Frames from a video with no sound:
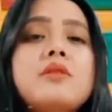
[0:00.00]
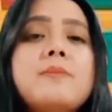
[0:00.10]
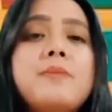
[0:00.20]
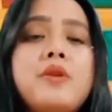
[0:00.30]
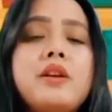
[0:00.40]

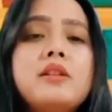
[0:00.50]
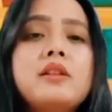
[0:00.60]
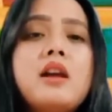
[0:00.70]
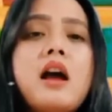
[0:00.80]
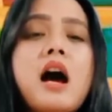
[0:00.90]
report
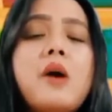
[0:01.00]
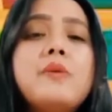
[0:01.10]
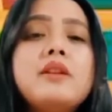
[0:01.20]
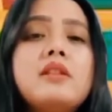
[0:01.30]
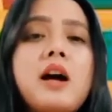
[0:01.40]

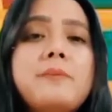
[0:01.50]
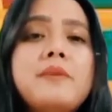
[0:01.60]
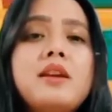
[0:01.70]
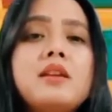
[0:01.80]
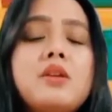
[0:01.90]
our
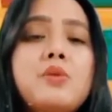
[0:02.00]
topic,